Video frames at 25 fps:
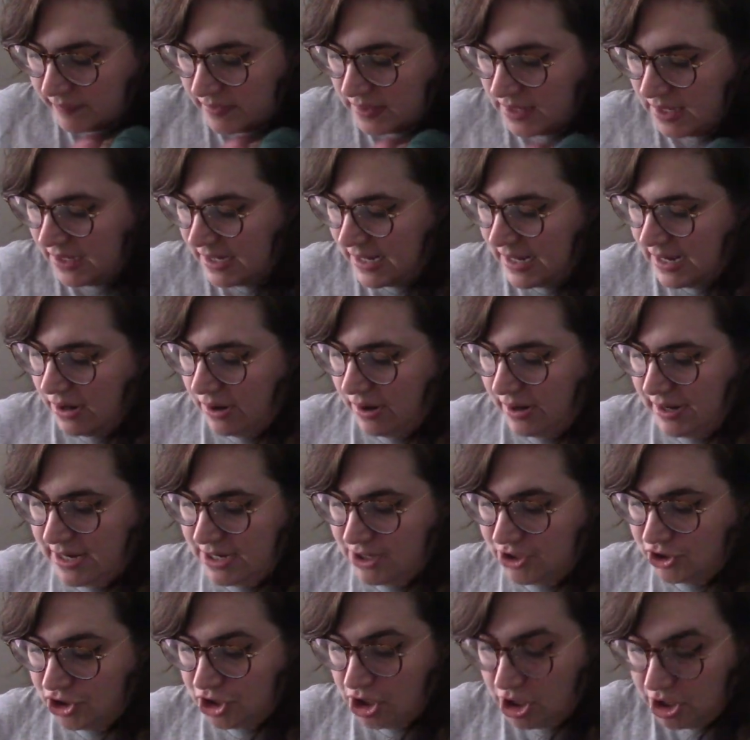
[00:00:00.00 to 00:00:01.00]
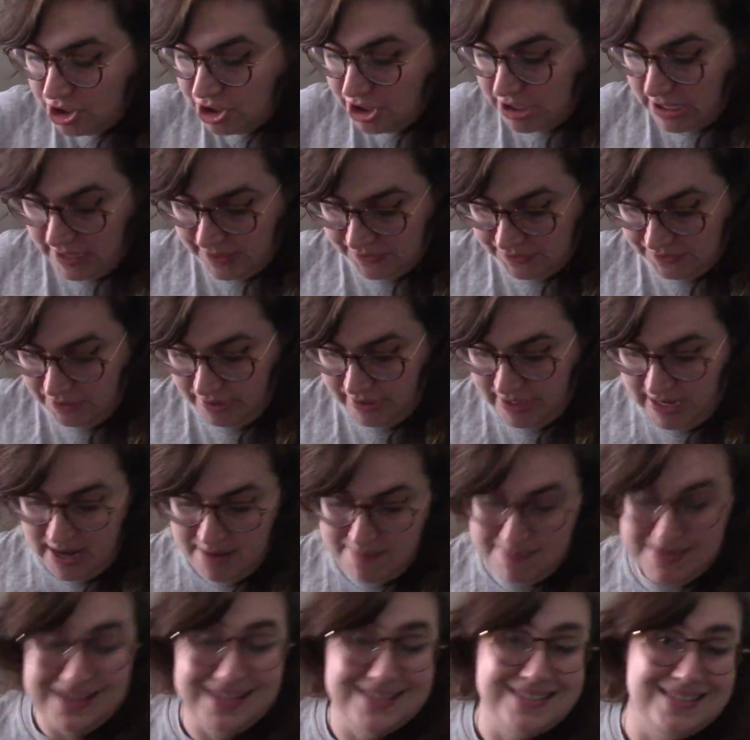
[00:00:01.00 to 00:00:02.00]
knit on in church
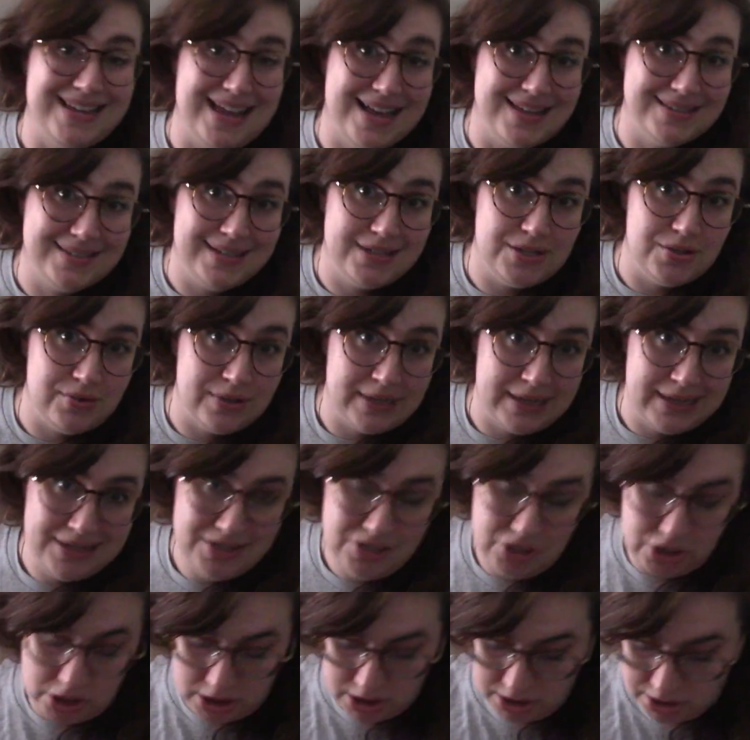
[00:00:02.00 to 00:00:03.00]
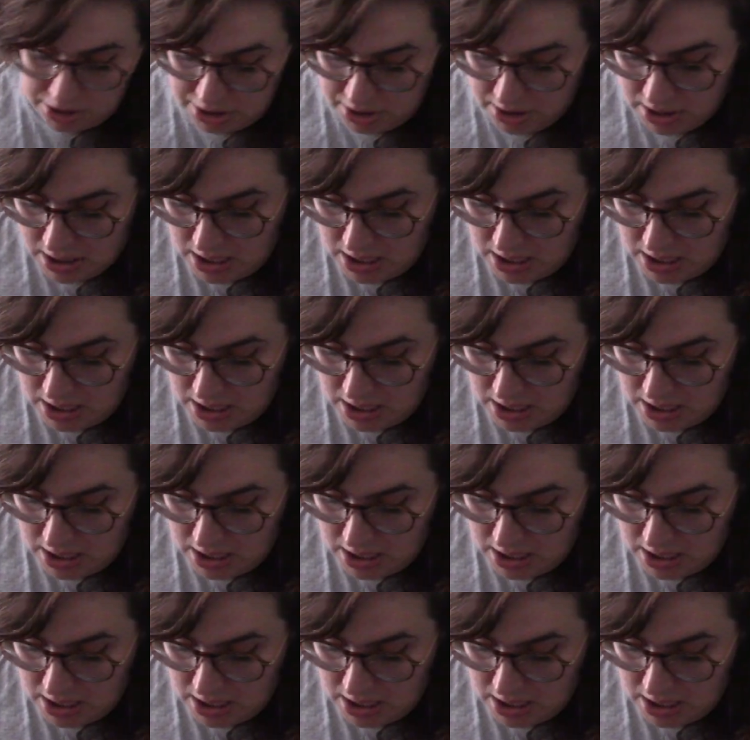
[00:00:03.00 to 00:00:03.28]
yesterday, because yes, I do knit in church.